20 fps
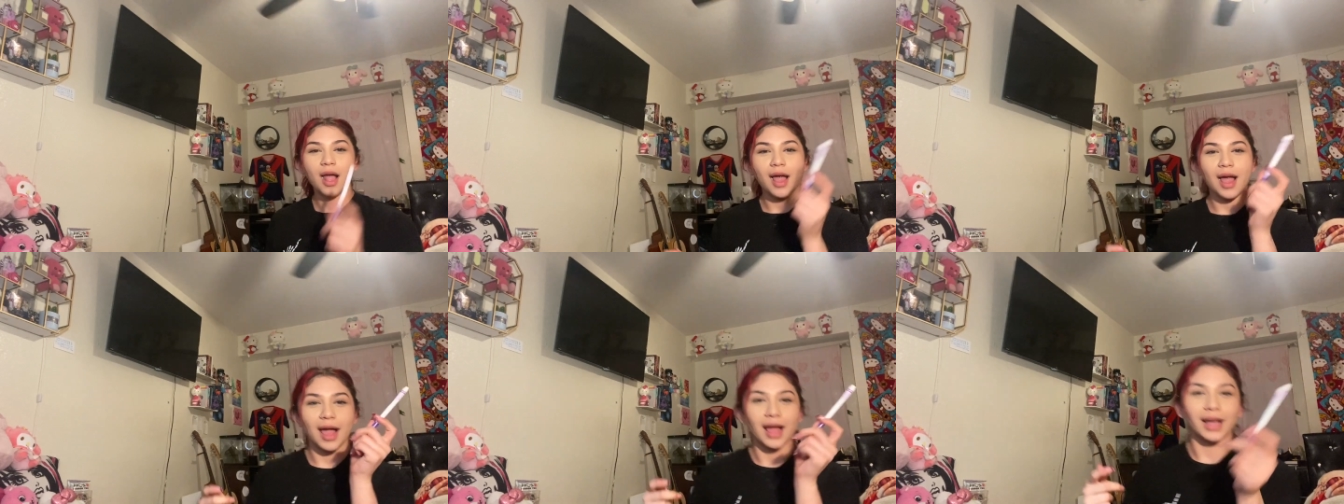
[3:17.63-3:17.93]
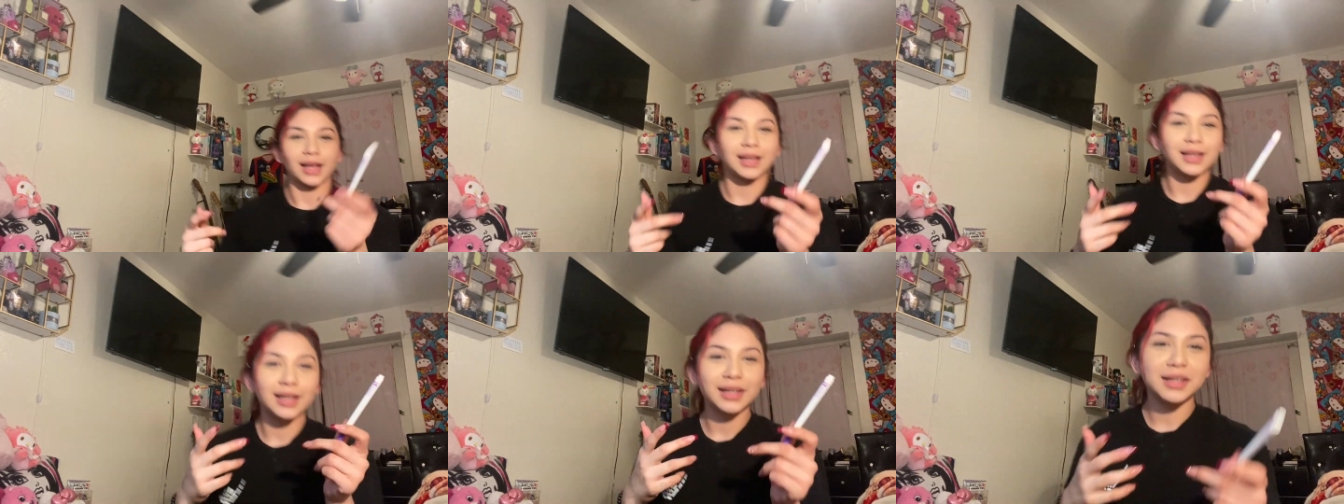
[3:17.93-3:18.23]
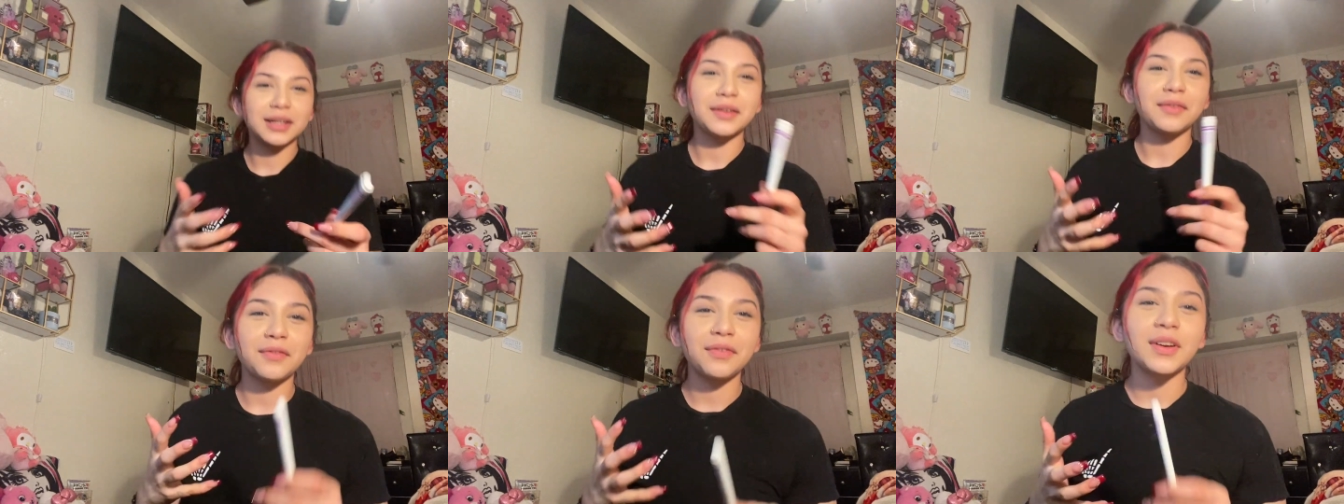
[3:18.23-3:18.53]
I
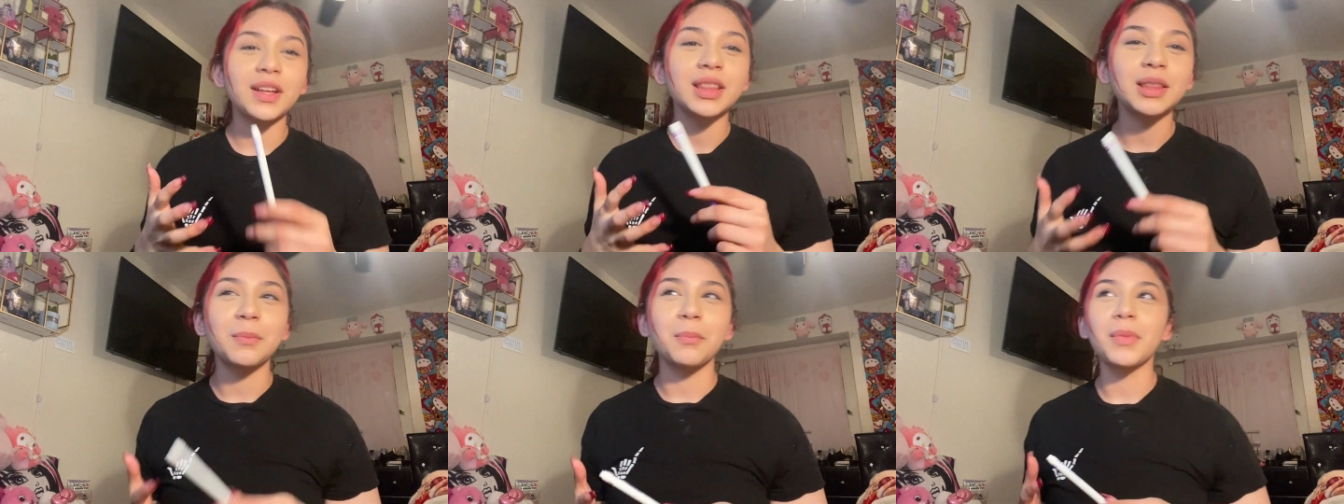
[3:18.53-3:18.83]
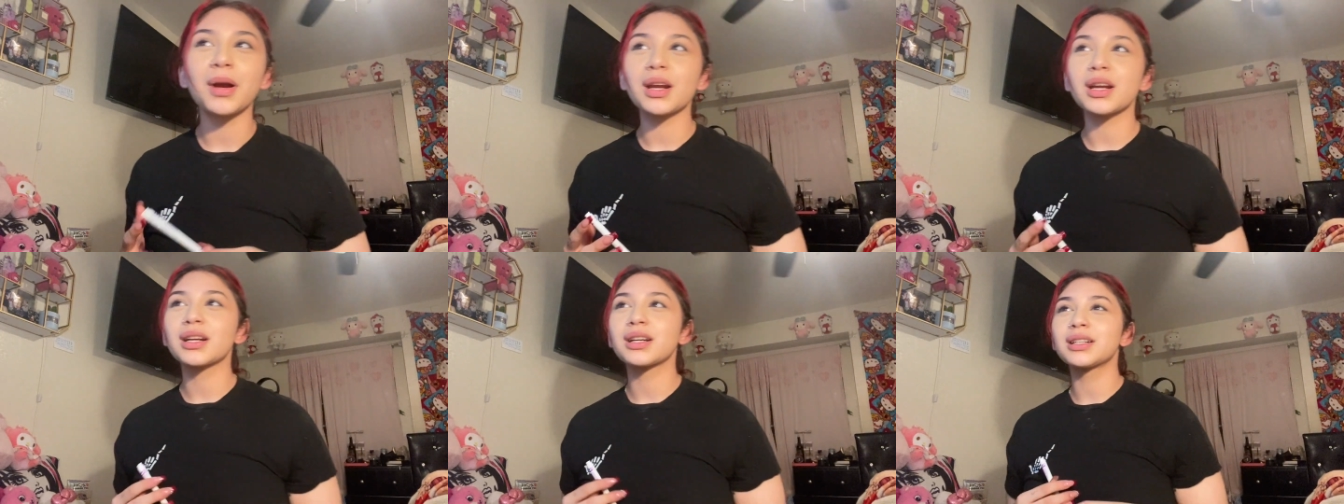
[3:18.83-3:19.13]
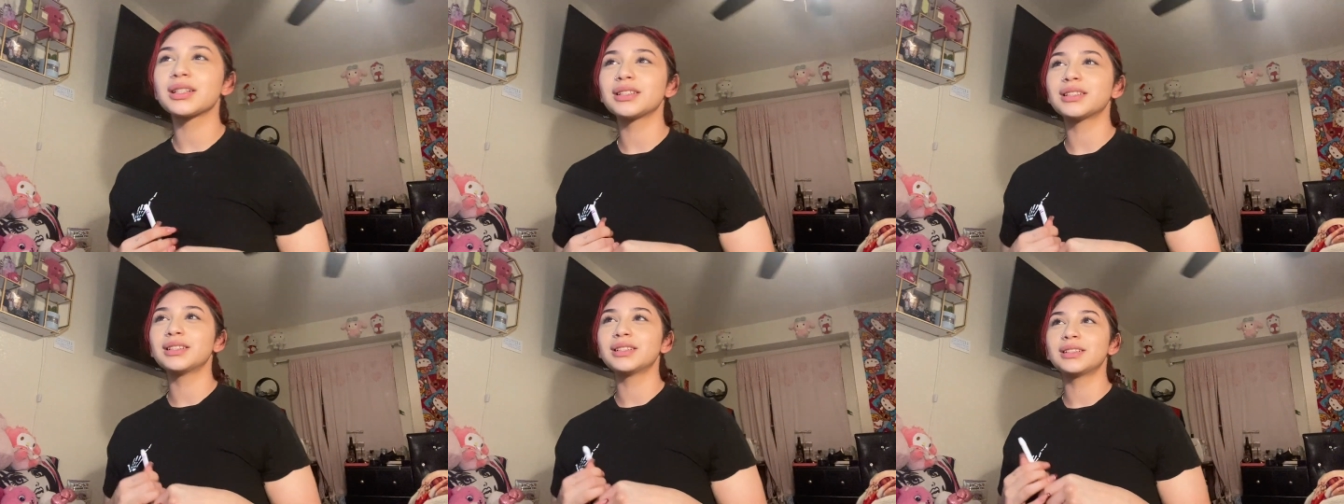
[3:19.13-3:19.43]
couldn't find the
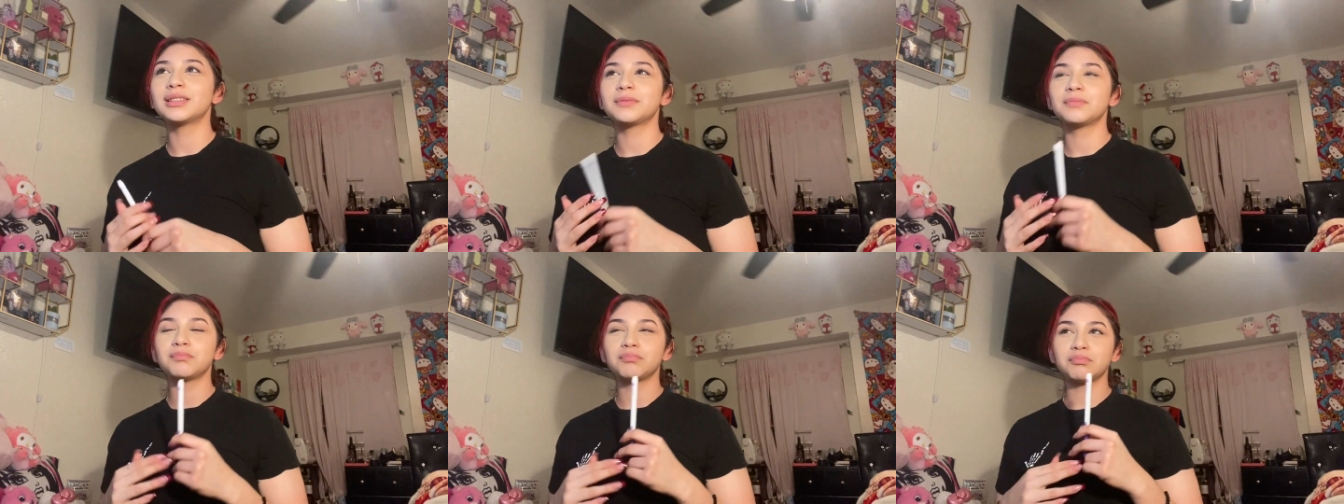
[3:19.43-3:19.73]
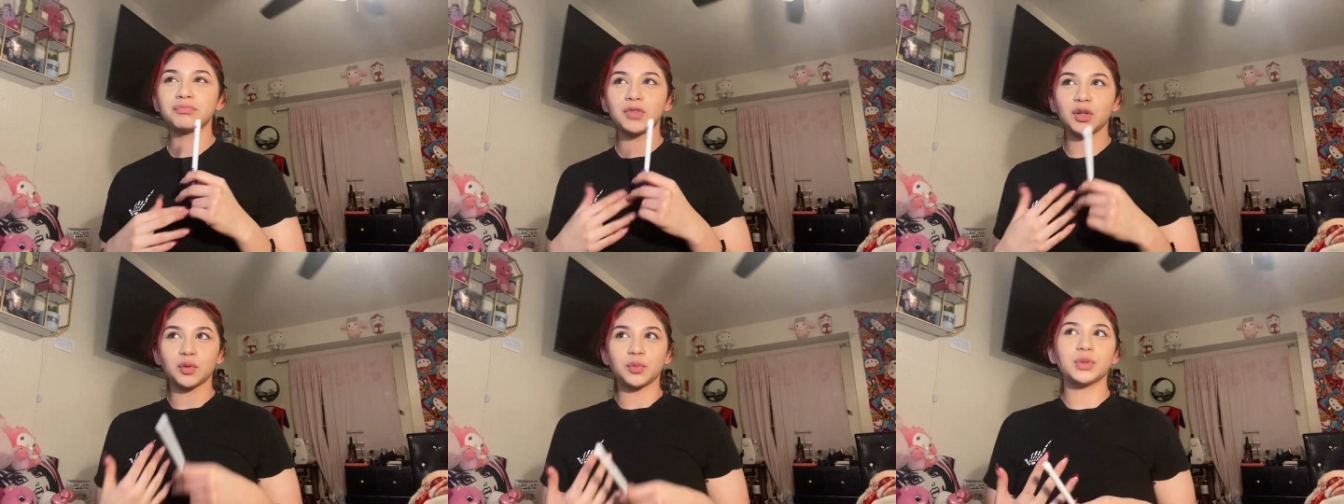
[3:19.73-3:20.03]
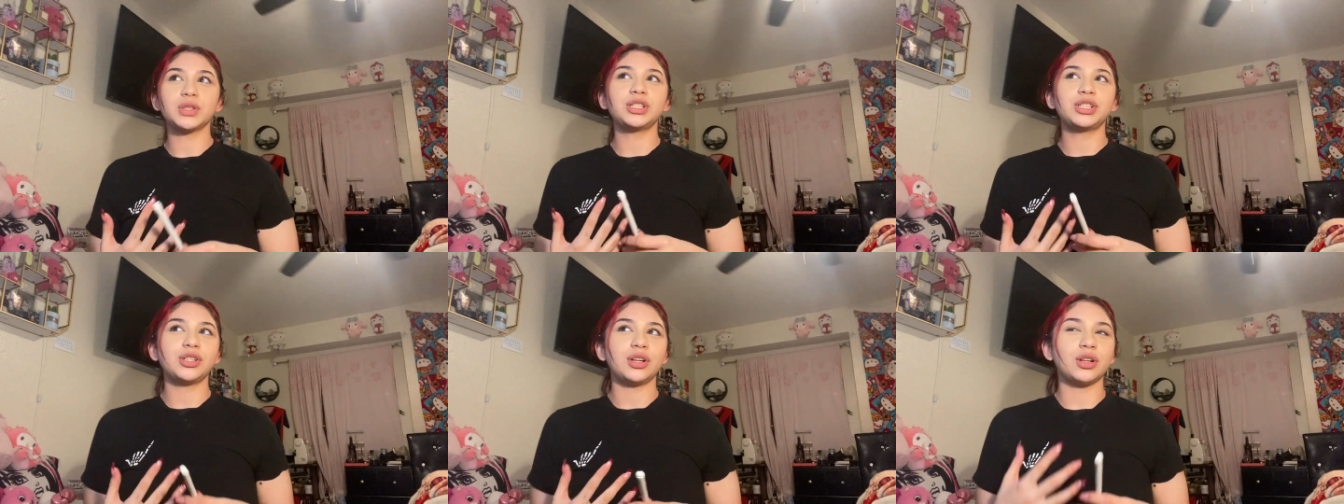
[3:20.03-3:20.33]
marker, the
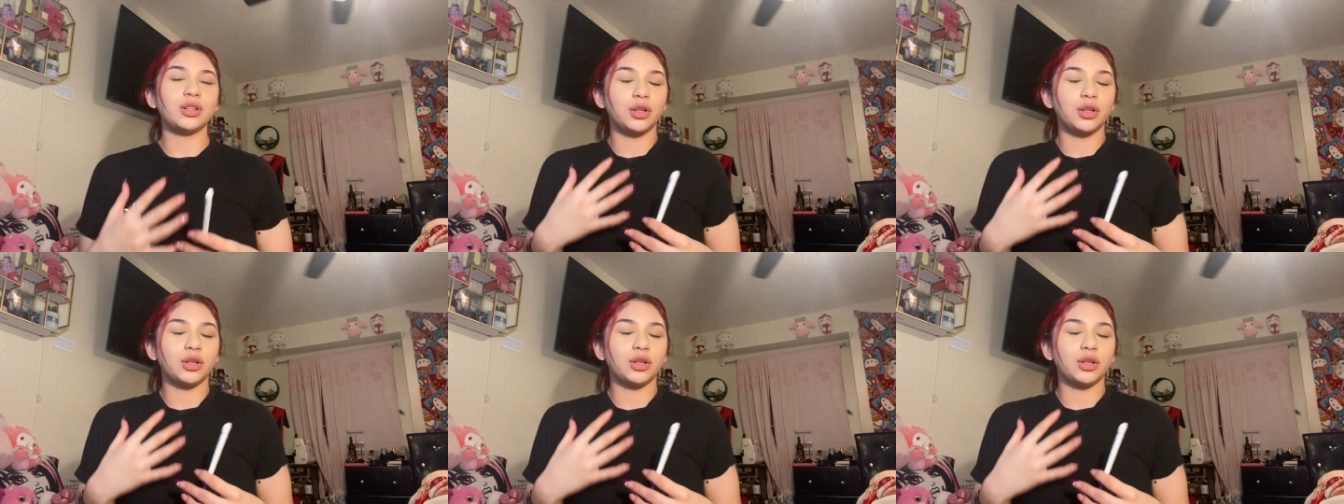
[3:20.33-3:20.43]
original,